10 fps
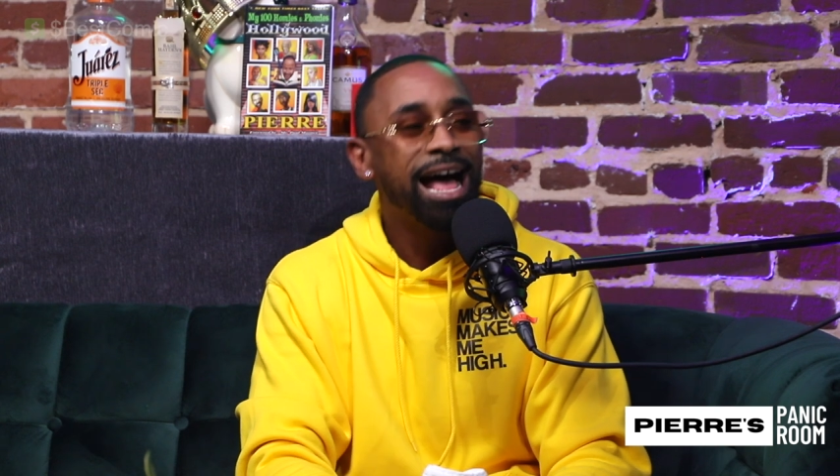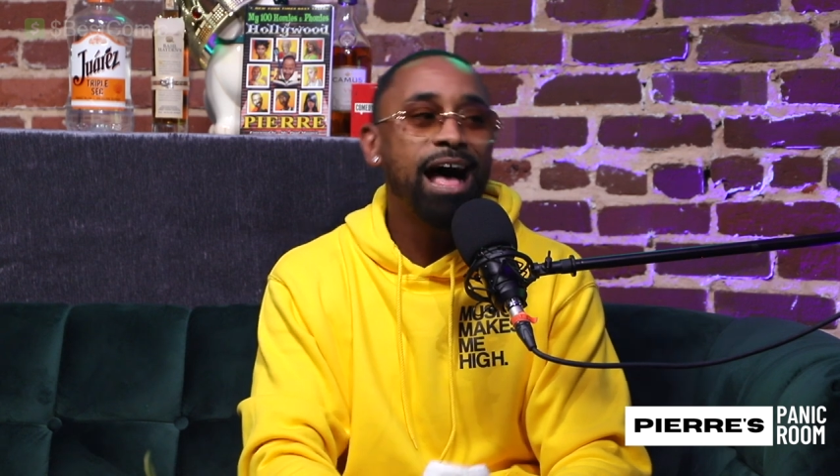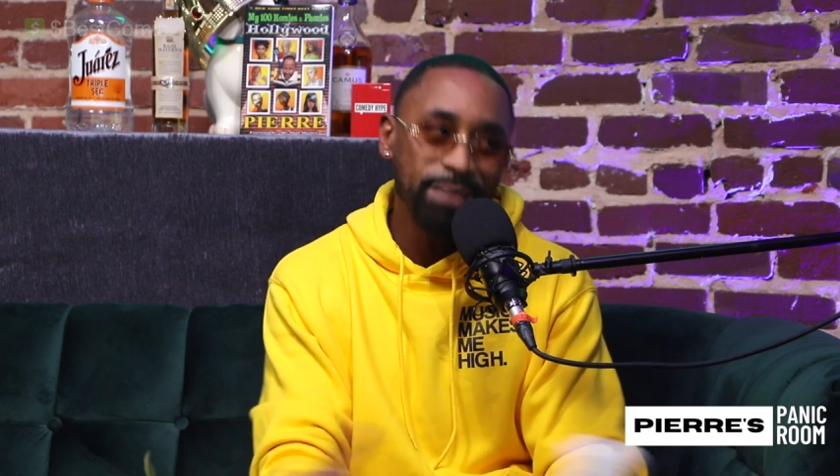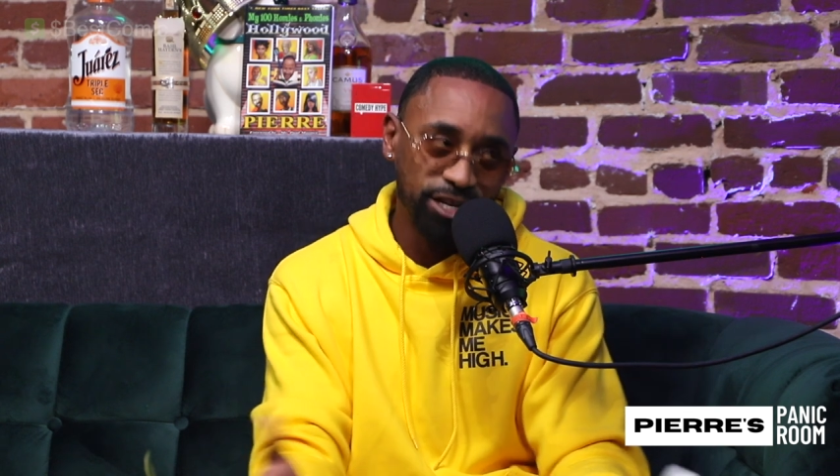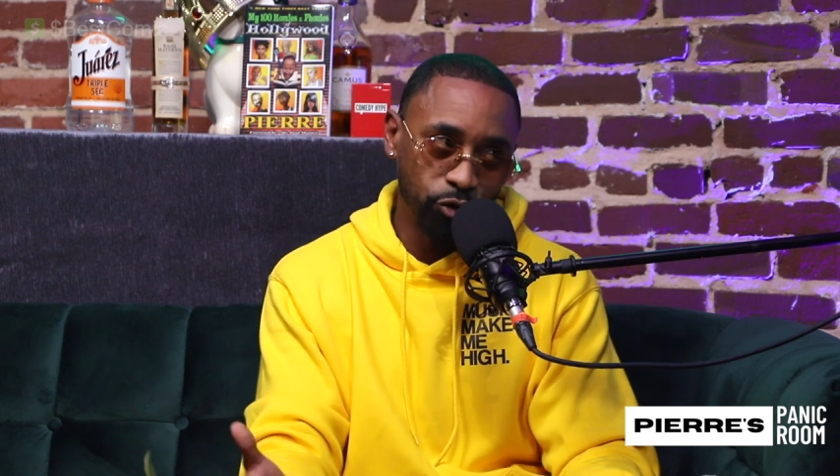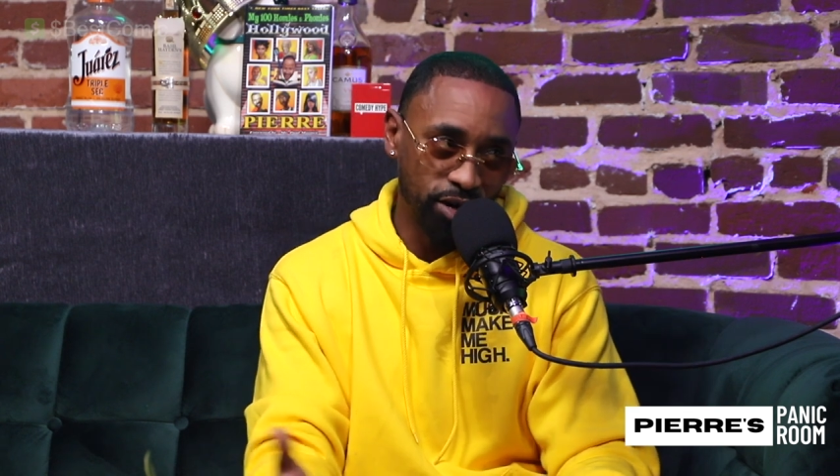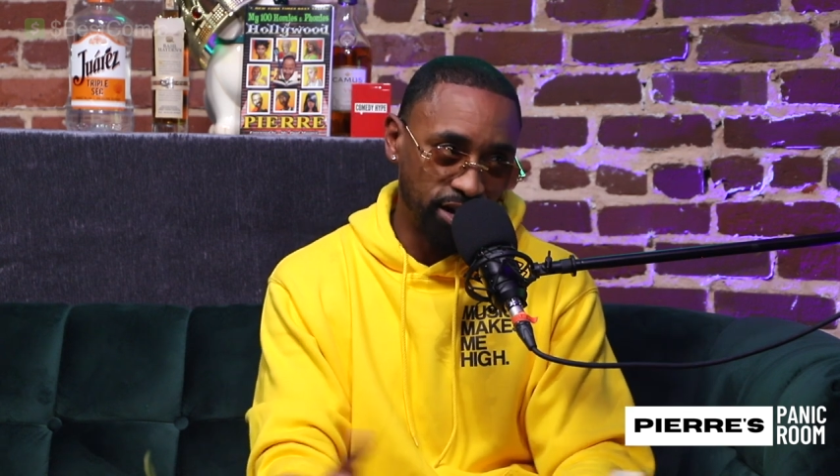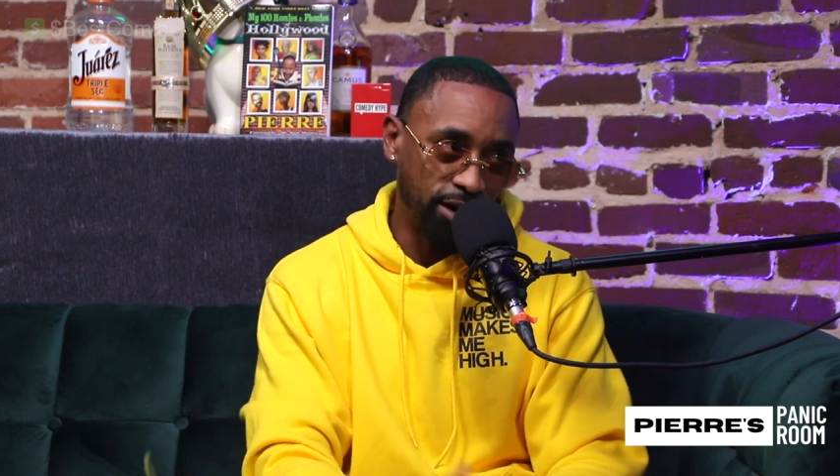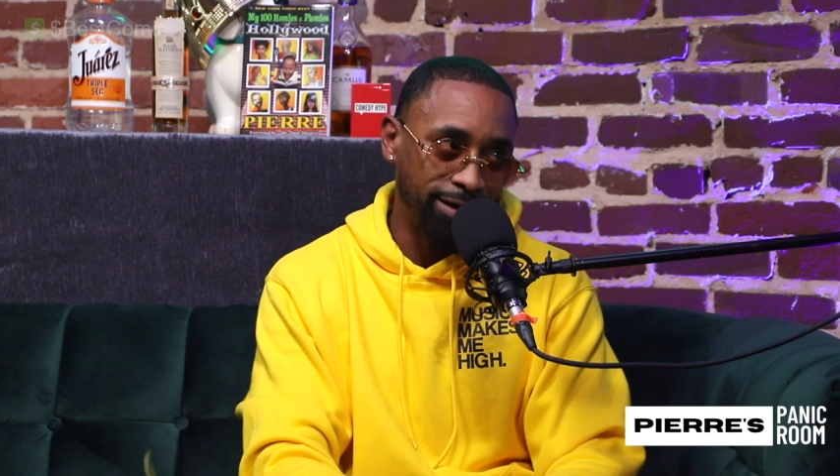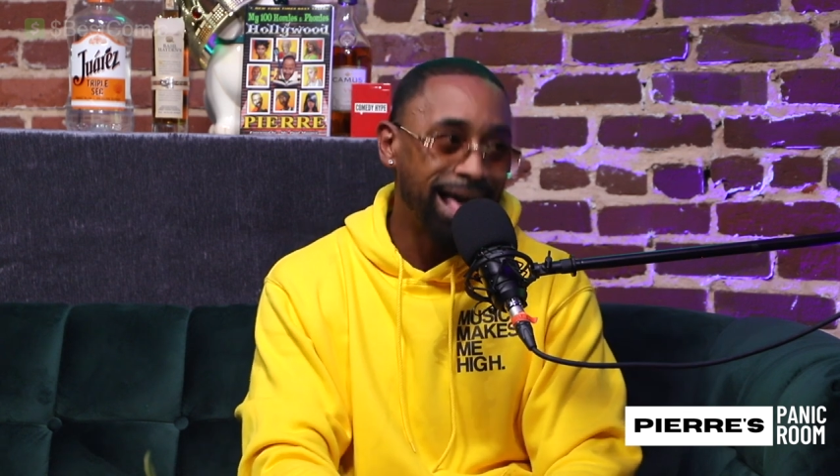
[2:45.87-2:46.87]
I made sure I
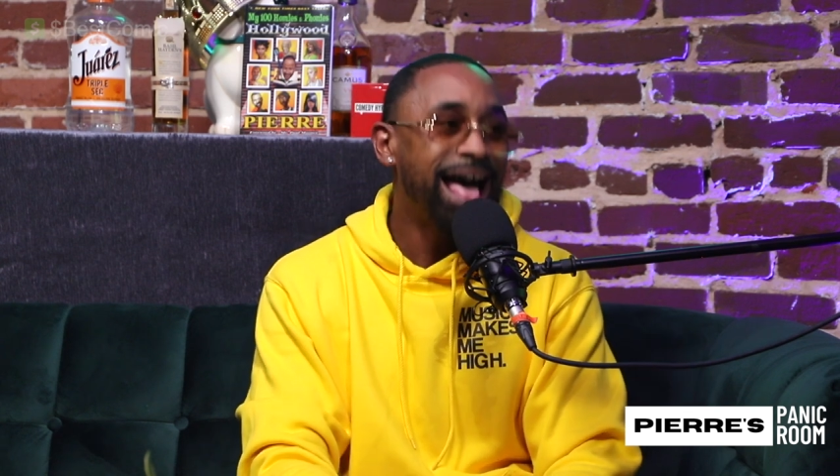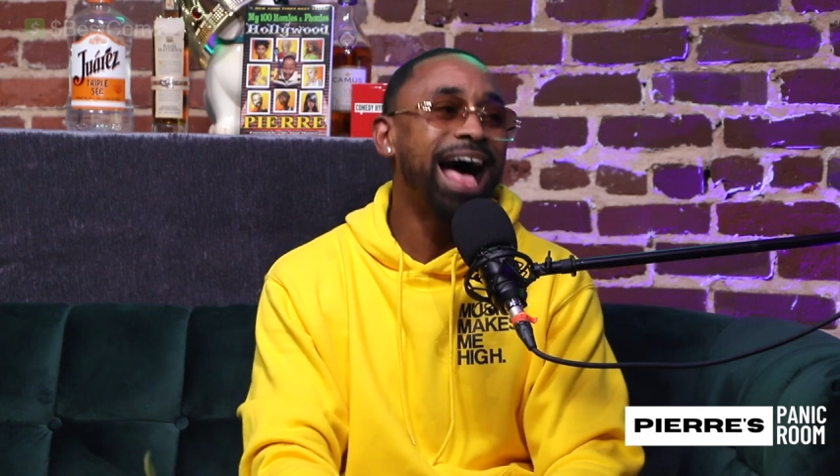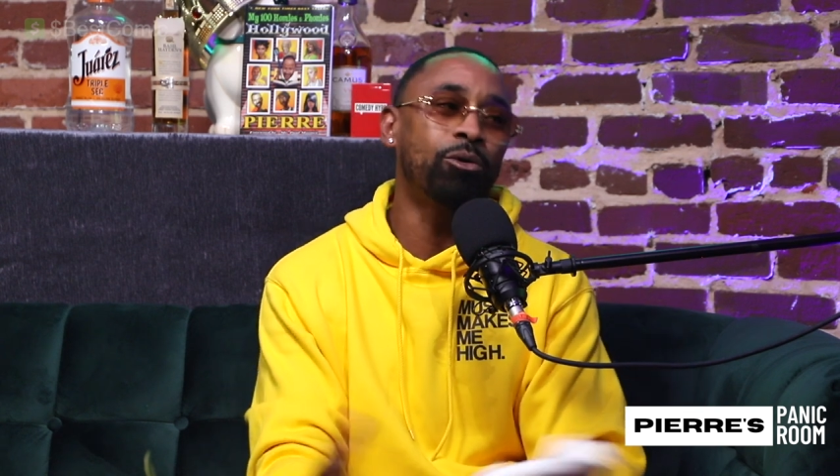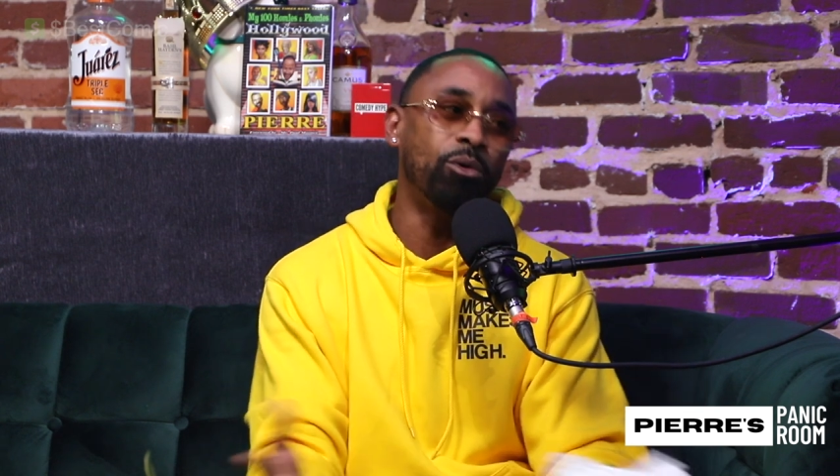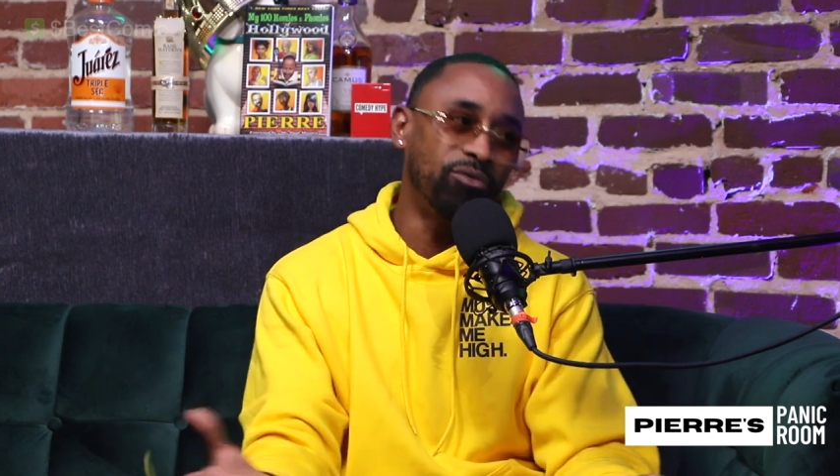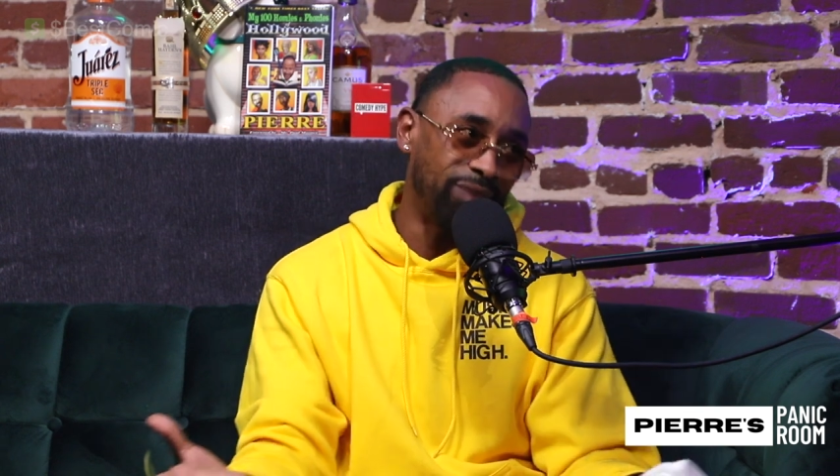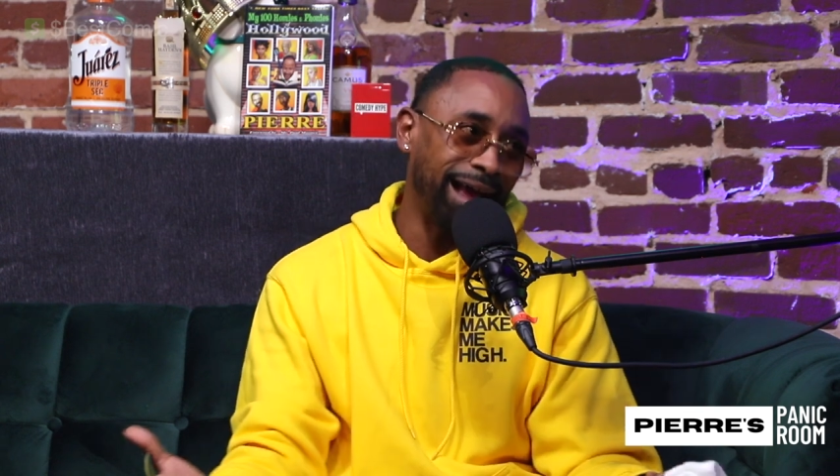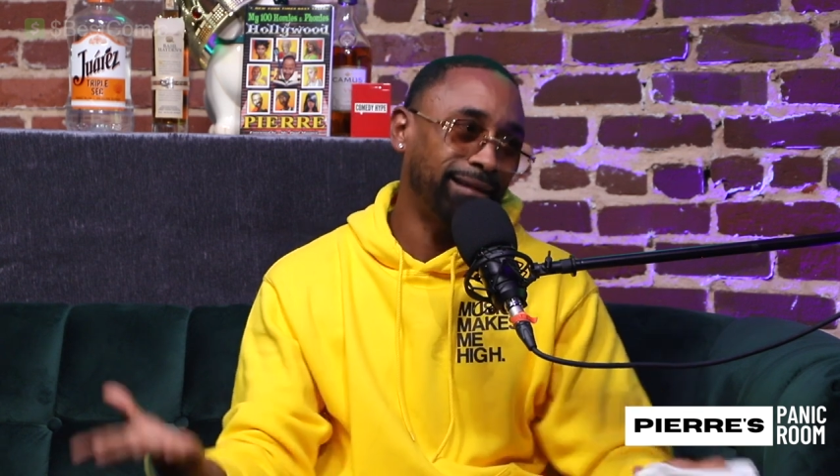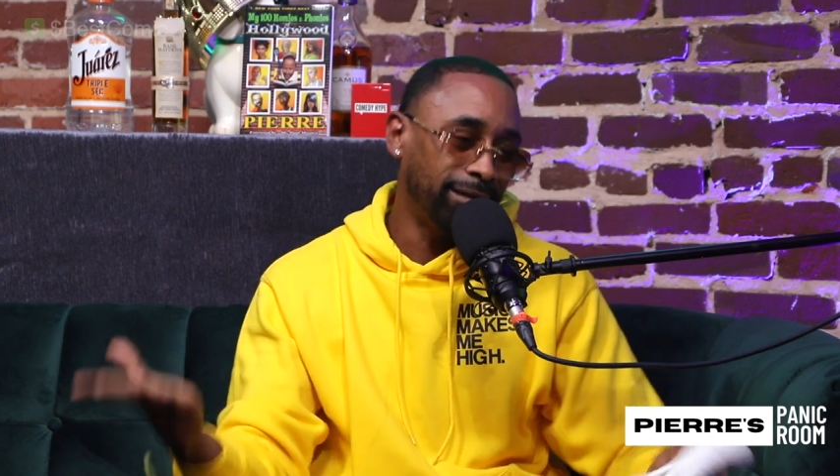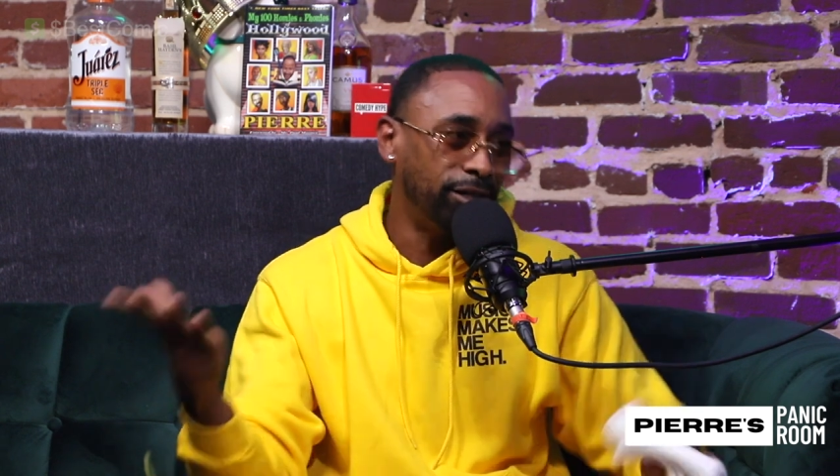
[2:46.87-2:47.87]
didn't hear that. I don't fight